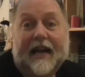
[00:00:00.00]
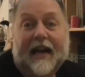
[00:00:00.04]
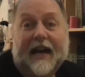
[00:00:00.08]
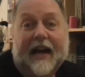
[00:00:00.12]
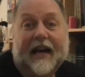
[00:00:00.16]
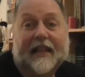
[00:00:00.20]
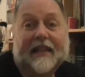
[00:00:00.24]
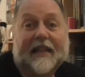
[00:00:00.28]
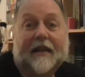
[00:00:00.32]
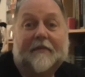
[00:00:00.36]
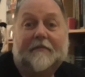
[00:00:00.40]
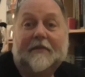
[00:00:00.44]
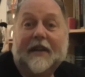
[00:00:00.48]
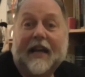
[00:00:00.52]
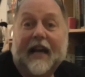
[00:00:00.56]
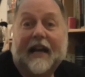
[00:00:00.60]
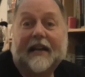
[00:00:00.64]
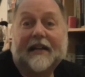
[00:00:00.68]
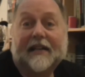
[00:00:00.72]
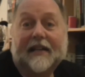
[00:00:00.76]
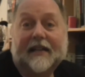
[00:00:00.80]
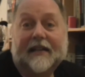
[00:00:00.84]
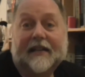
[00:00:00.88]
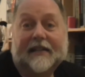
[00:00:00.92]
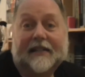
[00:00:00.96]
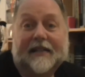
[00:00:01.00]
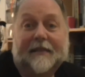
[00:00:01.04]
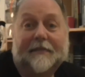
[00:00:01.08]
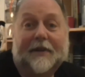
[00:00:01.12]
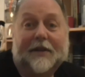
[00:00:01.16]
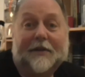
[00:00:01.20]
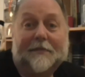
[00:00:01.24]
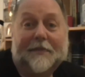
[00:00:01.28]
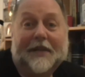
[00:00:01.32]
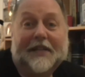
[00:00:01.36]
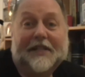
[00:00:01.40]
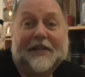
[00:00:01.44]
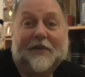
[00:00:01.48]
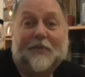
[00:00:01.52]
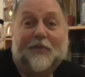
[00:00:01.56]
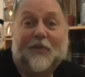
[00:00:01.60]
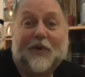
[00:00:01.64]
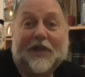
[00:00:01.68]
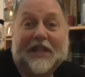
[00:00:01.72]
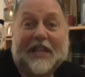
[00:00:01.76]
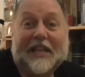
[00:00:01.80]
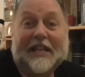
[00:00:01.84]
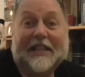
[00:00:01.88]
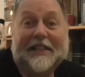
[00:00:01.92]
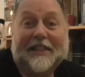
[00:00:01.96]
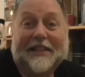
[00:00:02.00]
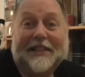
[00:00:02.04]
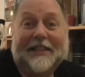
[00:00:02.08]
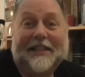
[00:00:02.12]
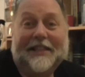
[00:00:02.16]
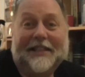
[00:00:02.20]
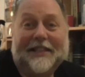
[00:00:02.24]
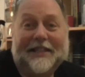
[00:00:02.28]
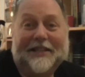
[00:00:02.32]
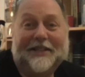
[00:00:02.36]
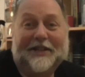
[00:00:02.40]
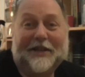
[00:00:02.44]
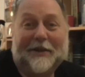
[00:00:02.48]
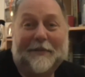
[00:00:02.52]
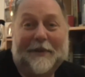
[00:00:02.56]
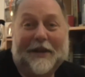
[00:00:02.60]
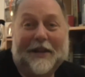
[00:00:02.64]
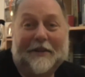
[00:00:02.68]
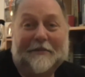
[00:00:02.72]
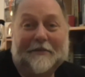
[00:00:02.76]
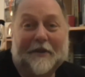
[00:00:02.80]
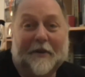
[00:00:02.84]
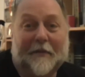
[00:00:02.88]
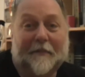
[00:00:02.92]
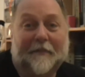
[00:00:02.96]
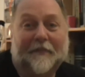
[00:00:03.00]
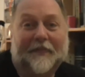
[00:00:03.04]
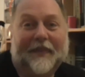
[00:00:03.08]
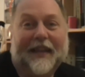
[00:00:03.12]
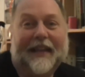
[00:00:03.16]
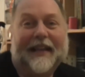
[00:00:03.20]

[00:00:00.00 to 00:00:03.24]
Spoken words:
And then we had a Summerhill meeting within the Jubilee room,